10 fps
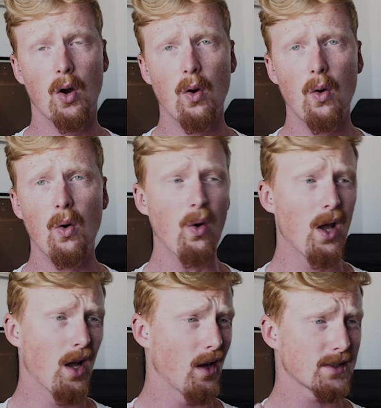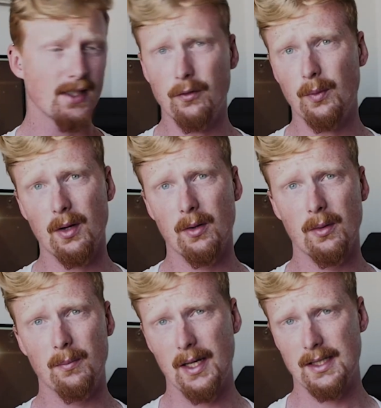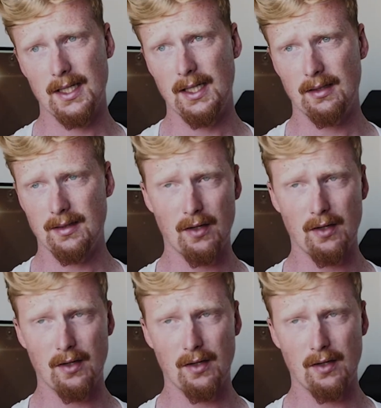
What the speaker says: Or I self-pity,